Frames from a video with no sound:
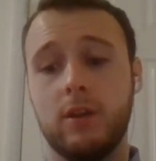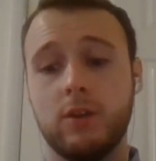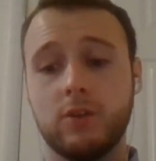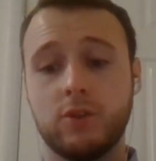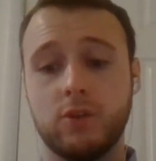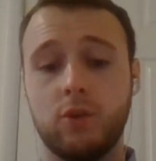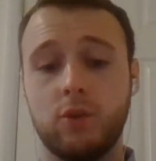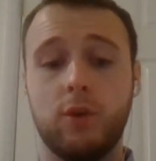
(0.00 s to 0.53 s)

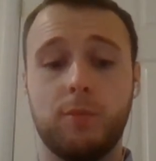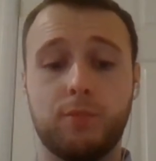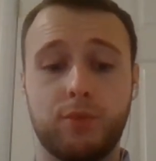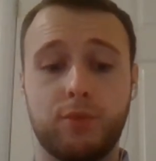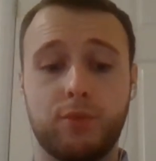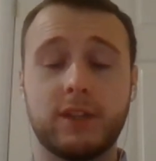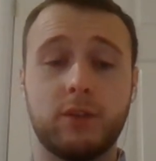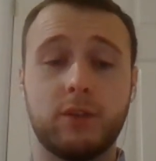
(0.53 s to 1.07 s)
short
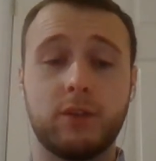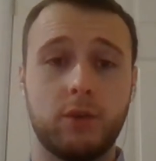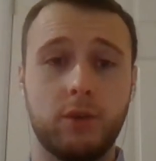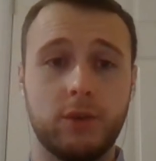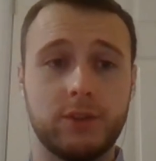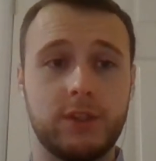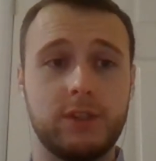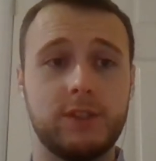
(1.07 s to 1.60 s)
practical
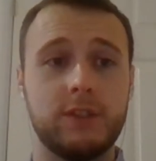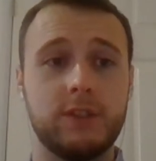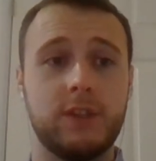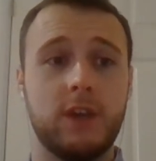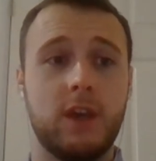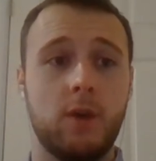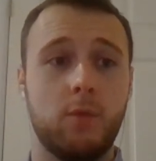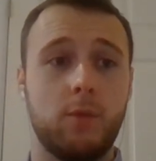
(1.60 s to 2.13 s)

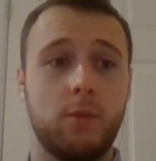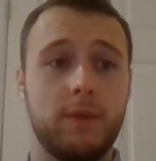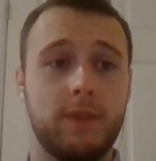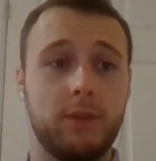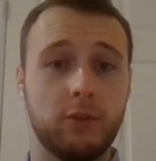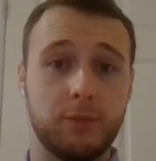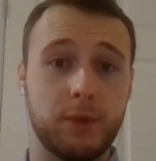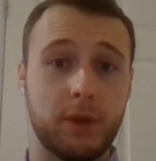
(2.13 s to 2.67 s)
courses with
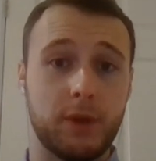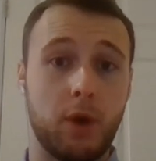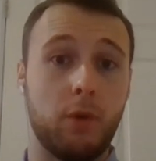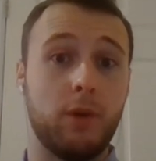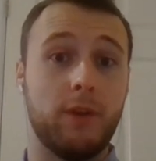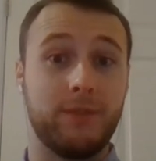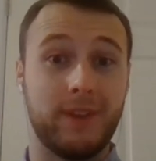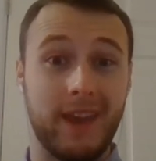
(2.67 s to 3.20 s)
the ultimate
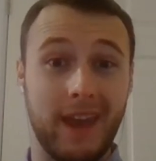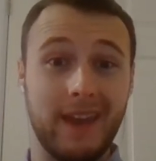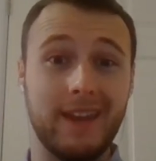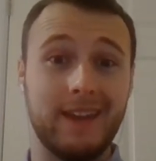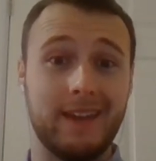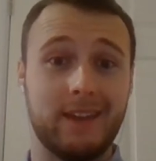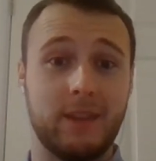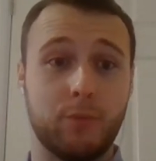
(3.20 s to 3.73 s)
goal of
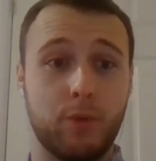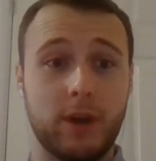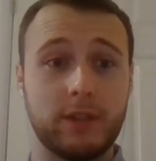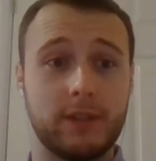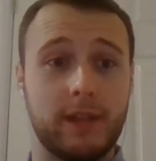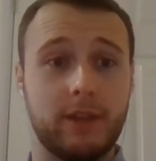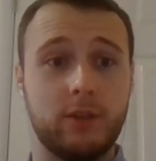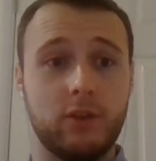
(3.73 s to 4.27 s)
gaining the
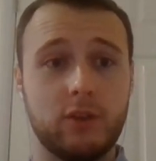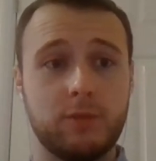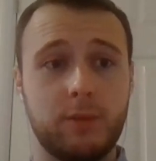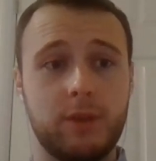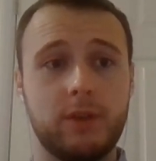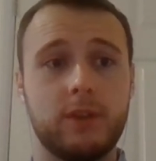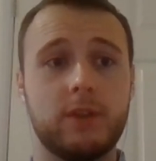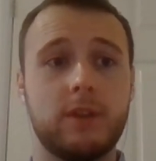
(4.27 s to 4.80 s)
practical
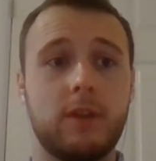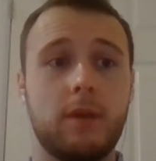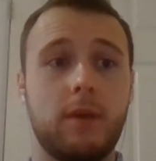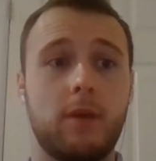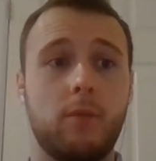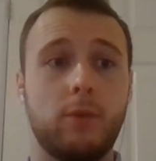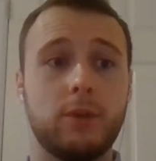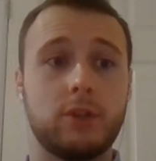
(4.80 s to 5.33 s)
endorsement,
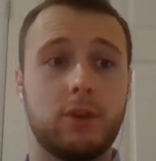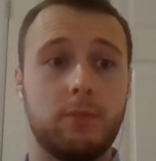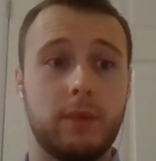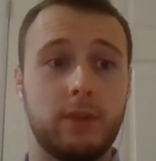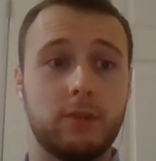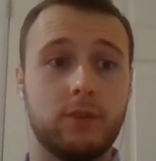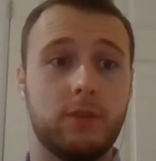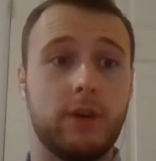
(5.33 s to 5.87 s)
which can
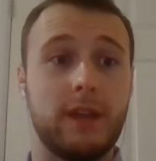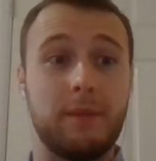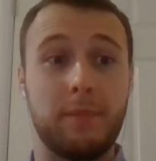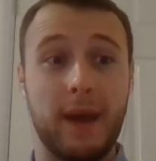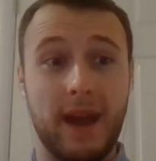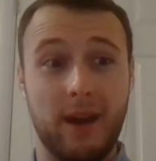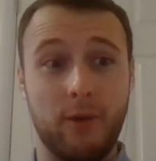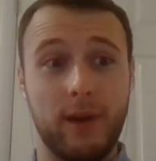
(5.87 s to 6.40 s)
be taught in
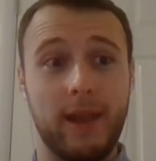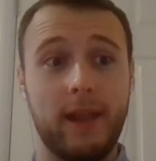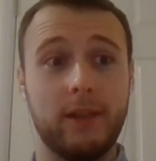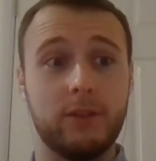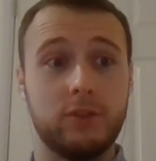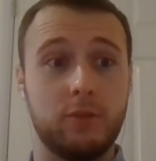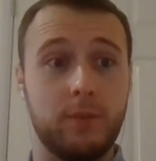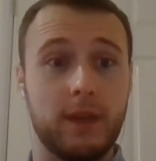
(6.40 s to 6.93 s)

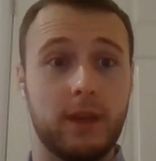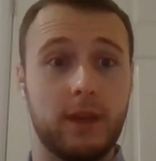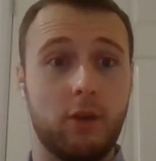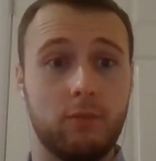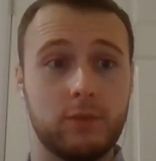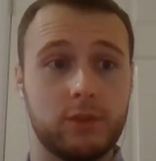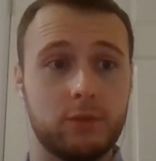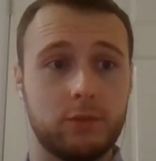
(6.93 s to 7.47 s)
parallel to being
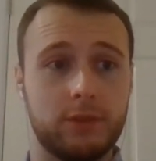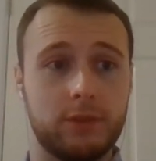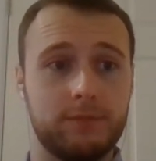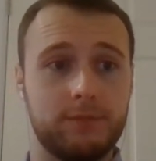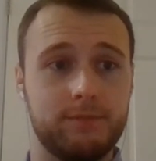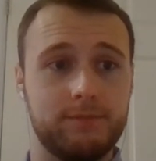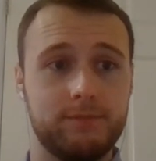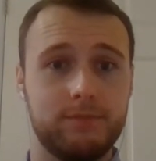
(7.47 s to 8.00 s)
homeschooled.
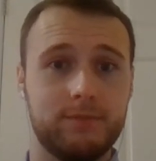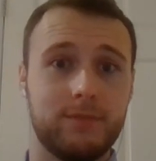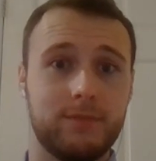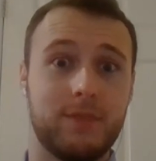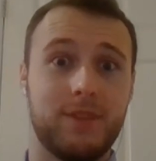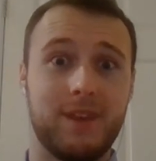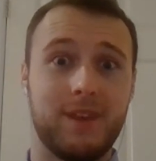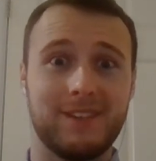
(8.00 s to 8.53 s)

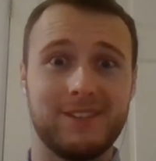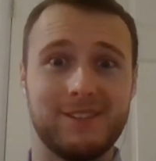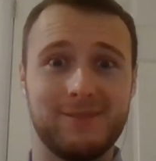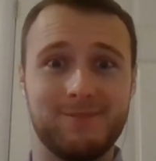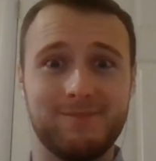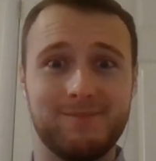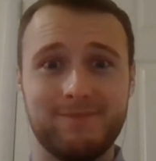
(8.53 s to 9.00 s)
Thanks.